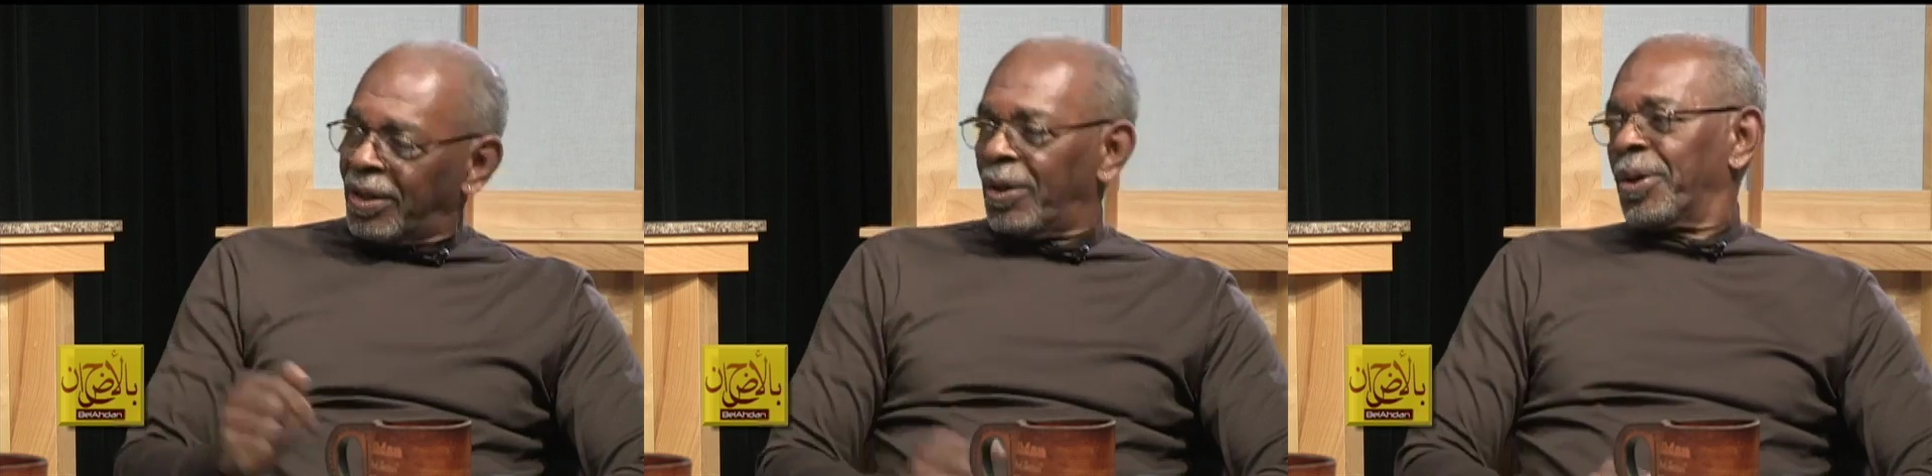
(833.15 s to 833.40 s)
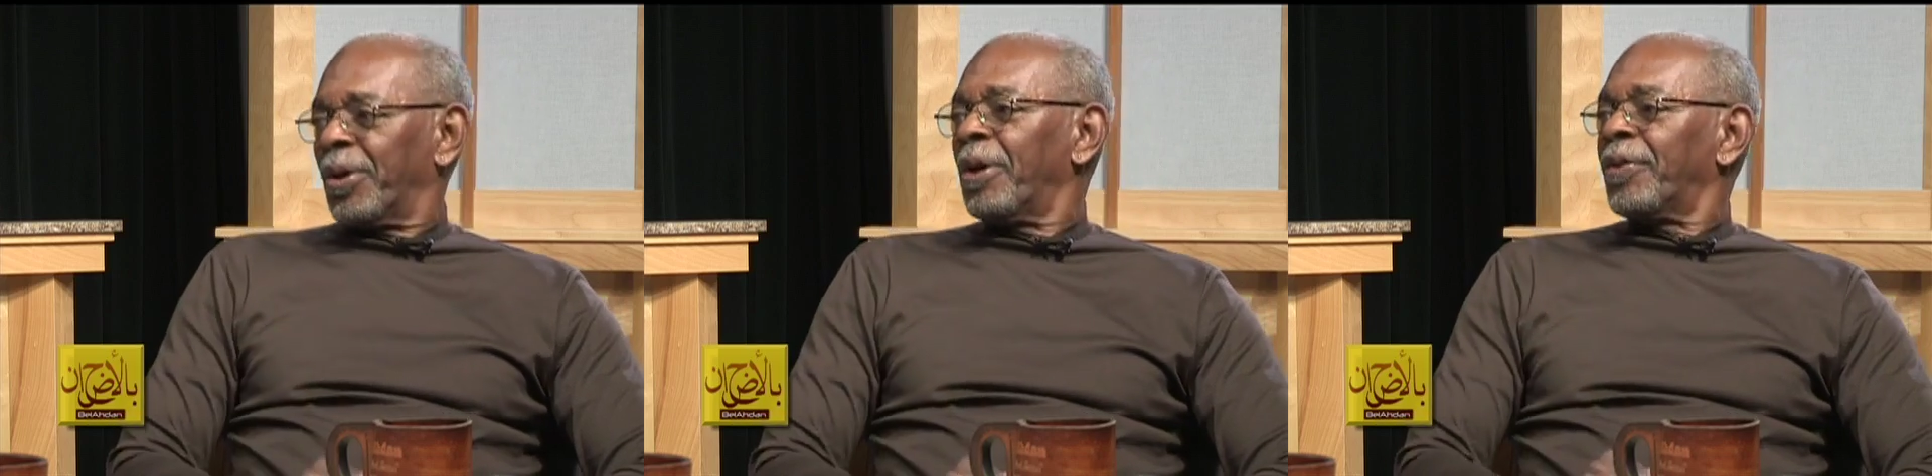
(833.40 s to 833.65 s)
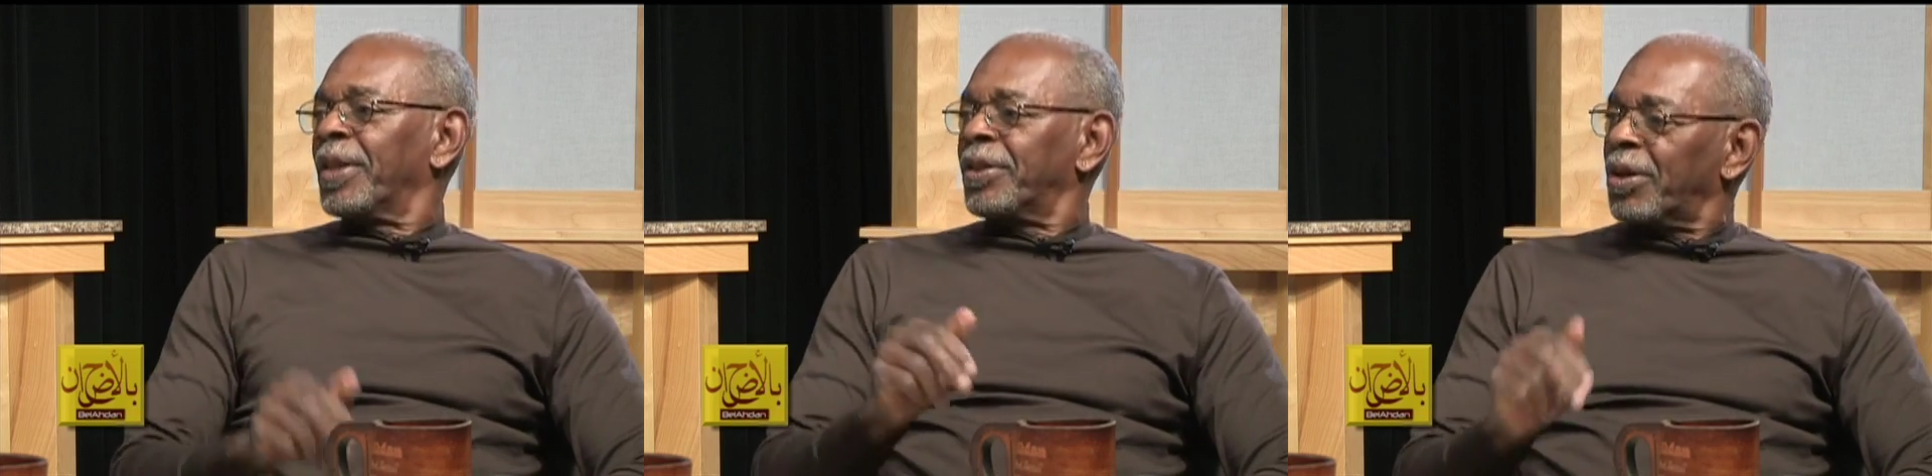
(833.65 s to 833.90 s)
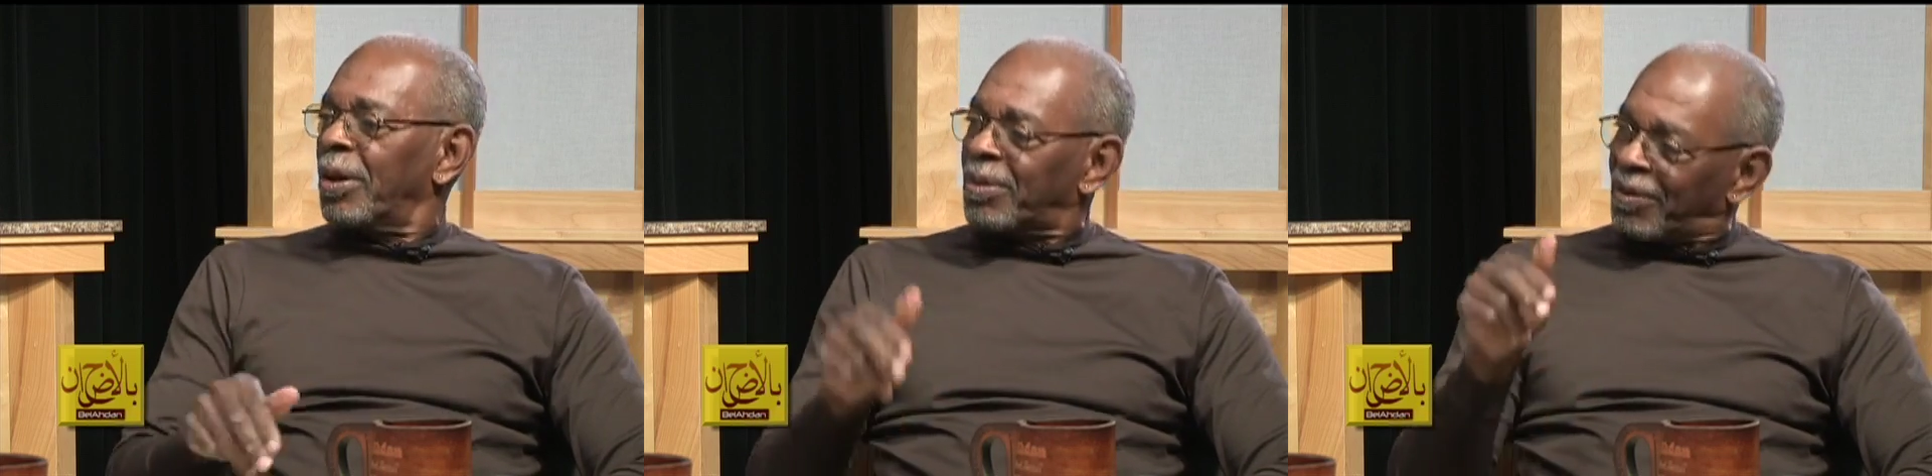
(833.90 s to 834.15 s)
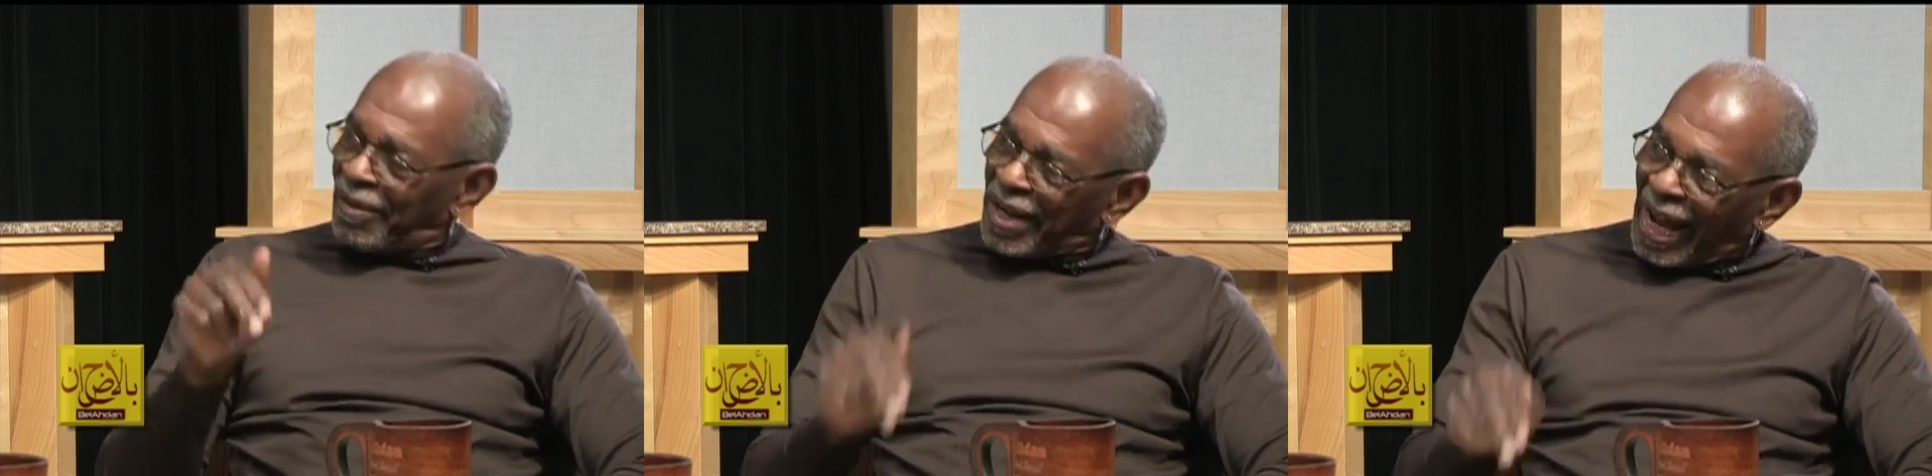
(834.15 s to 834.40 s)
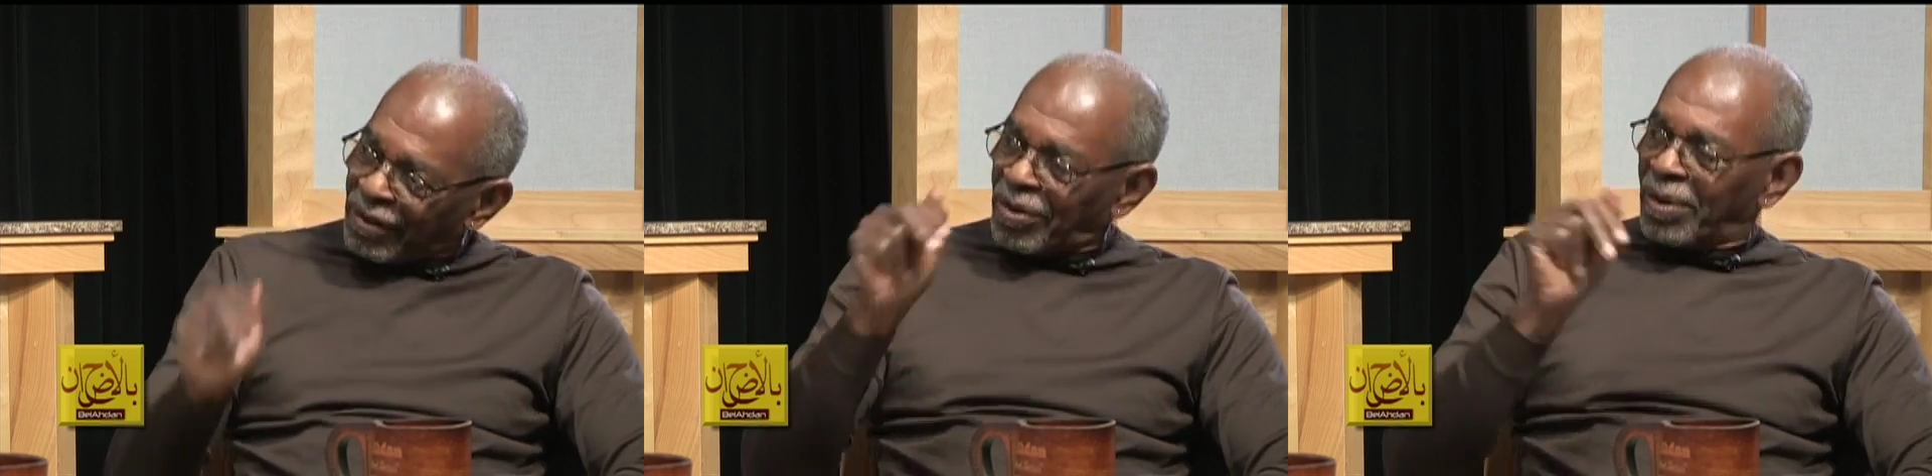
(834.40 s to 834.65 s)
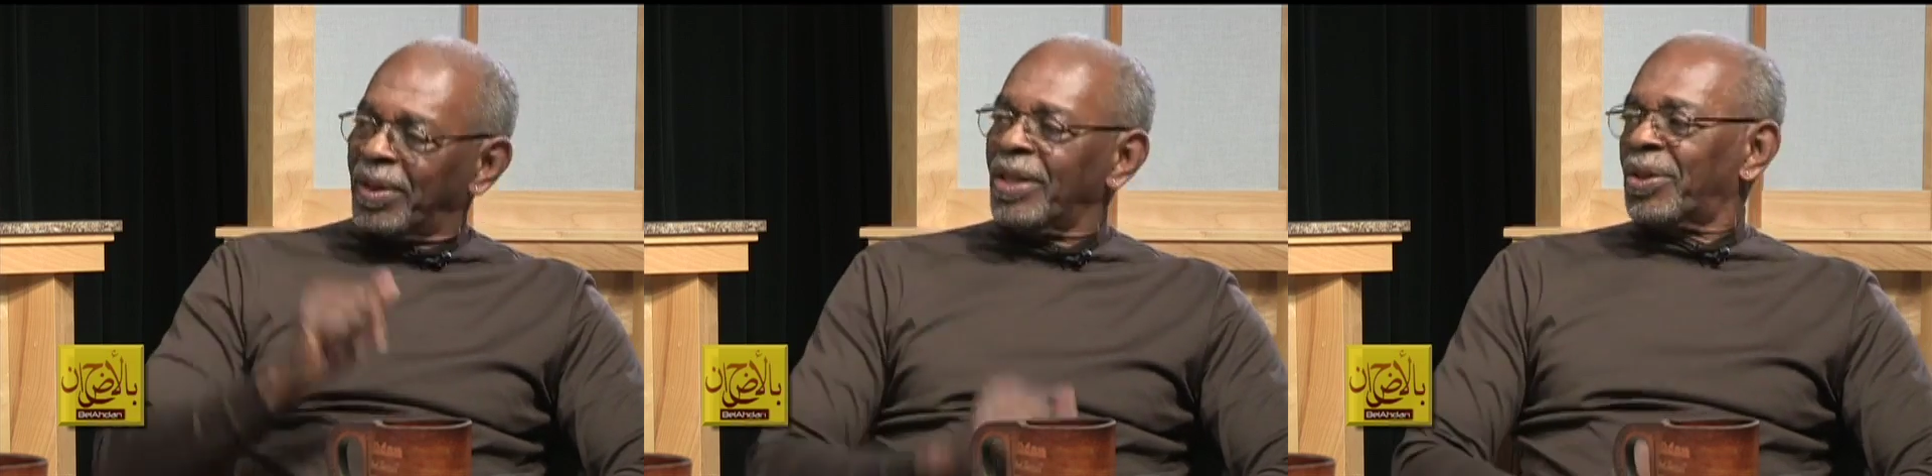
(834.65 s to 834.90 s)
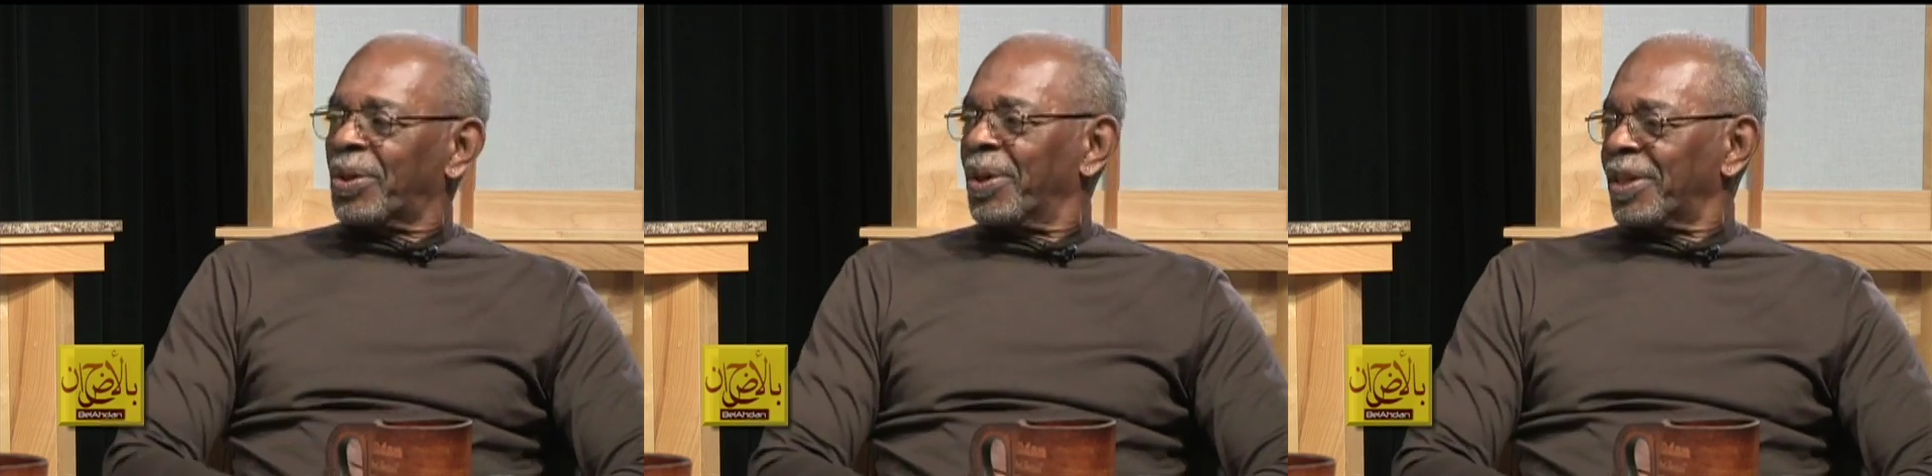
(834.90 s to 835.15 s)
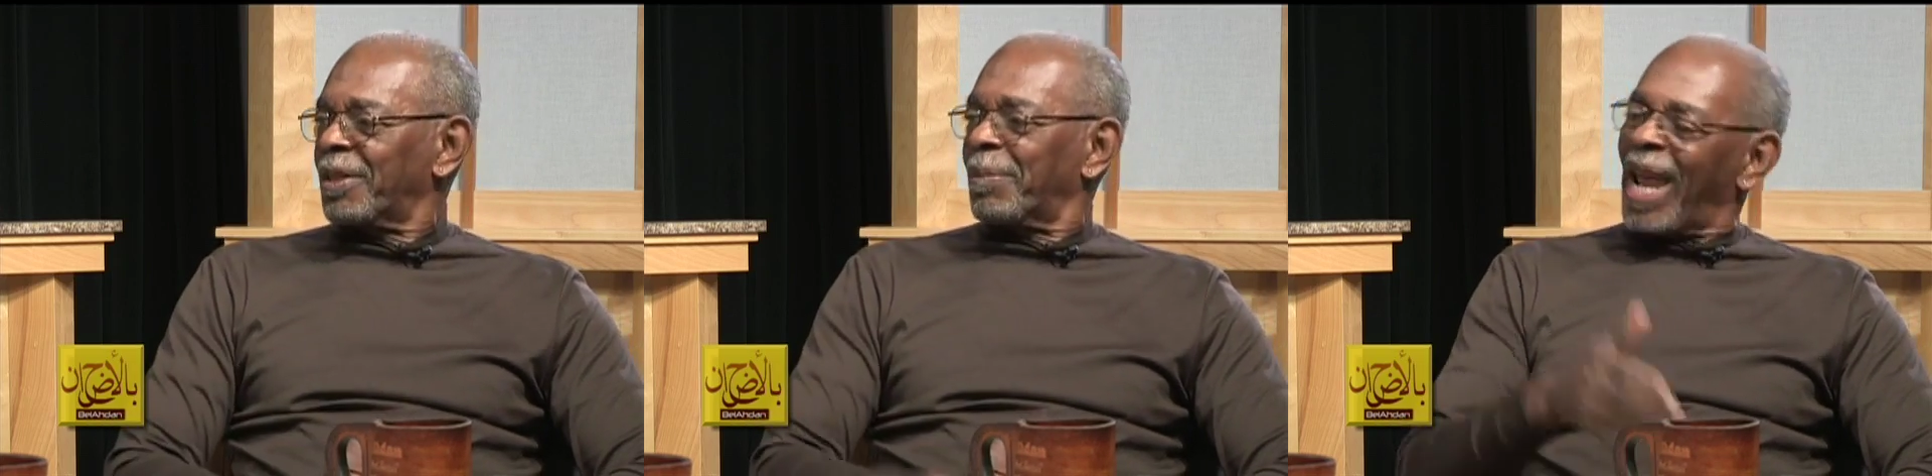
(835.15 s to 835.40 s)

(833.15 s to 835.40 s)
on earth in terms of natural resources,